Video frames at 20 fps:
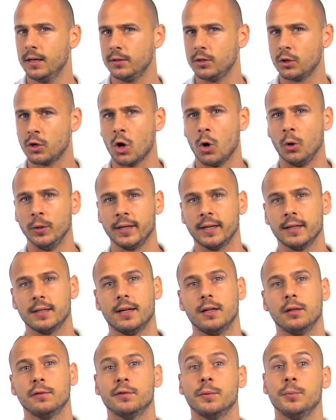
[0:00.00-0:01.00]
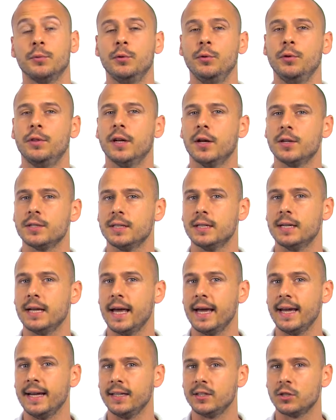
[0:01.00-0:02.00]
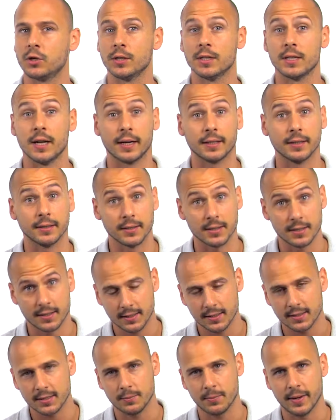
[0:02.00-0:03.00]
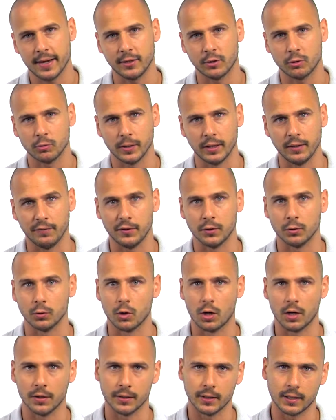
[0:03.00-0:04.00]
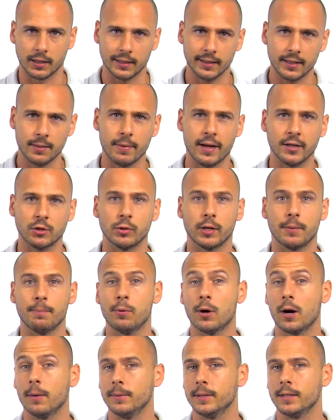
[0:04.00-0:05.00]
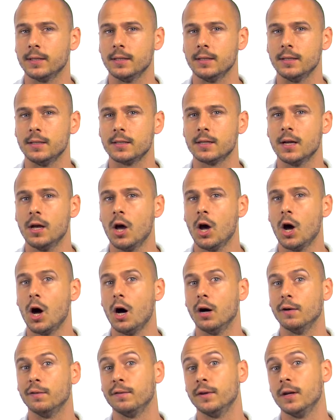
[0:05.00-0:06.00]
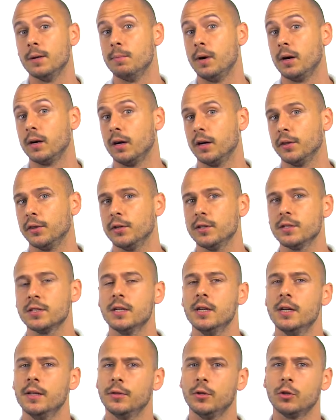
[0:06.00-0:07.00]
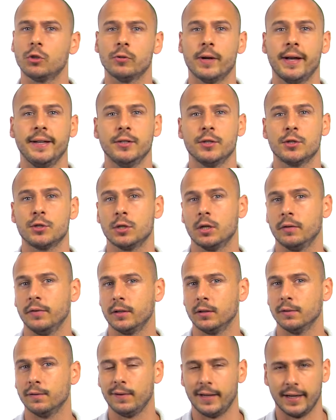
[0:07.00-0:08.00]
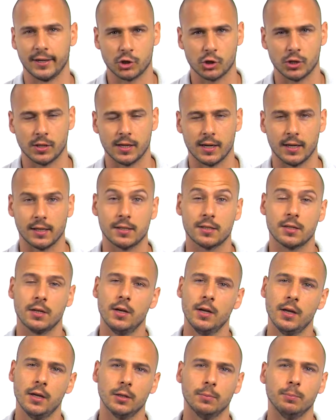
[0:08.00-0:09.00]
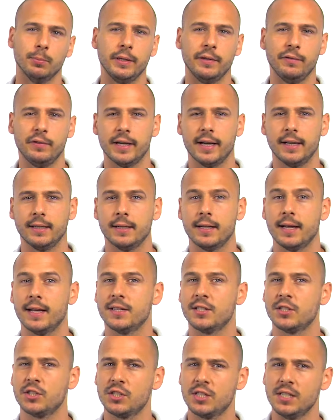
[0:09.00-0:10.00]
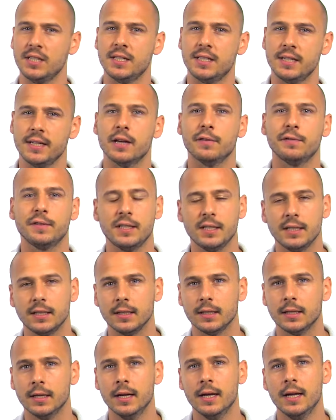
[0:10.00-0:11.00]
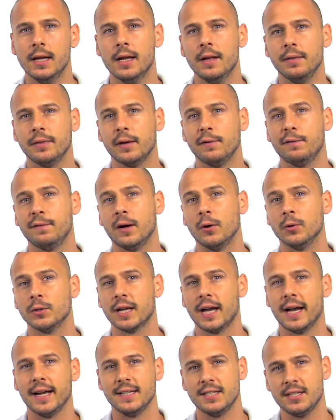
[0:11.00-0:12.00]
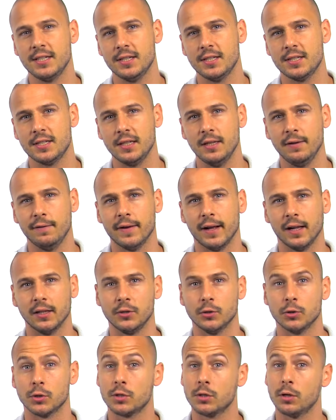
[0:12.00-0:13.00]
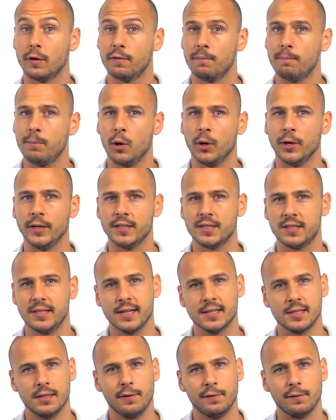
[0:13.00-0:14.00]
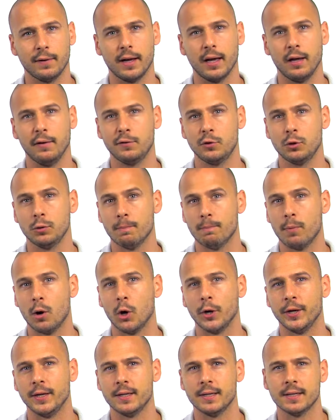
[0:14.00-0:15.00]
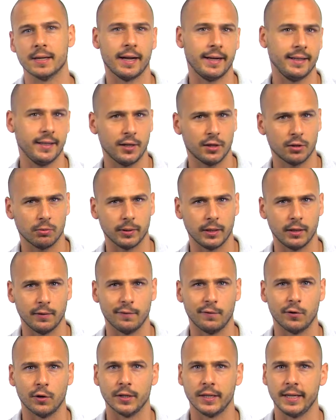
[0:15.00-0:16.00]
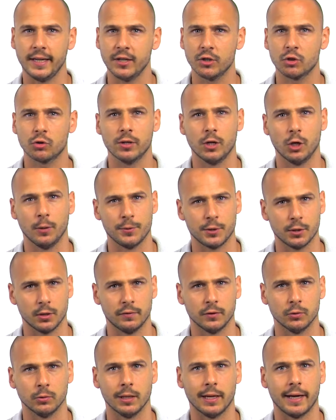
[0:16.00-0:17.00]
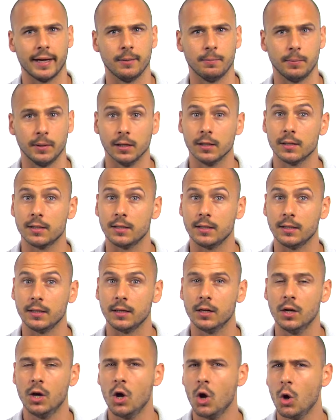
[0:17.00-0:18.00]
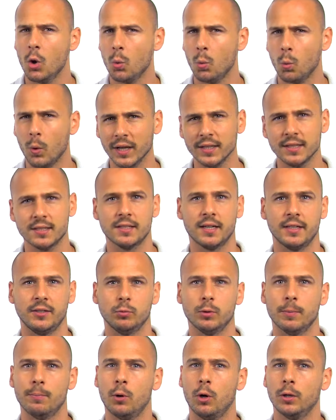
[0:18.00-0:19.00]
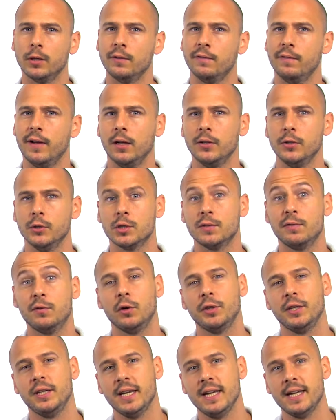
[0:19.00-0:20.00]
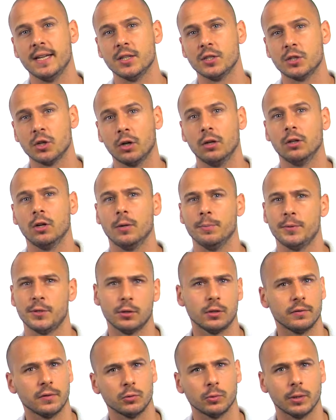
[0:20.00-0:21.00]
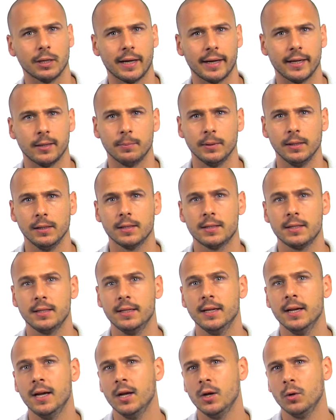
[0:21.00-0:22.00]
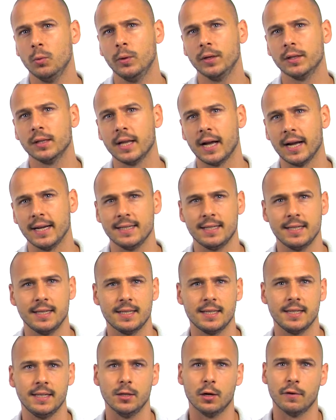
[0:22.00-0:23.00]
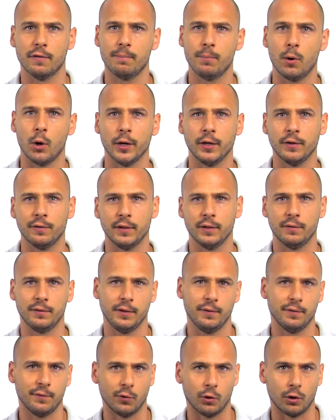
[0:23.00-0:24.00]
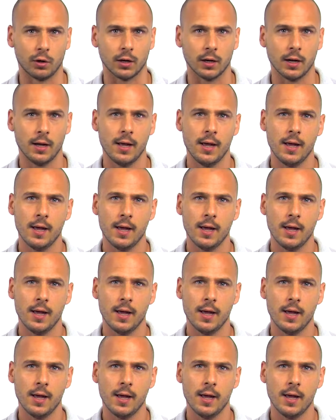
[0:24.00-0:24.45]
De Koning et al. From two thousand eight conducted a systematic review on the clinometric properties of, among others, the craniocervical flexion test, abbreviated as C C F T. They found I C C values of zero point six five to zero point nine three for the intra-observer reliability. One study reported values for the inter-observer reliability with an I C C of zero point five four.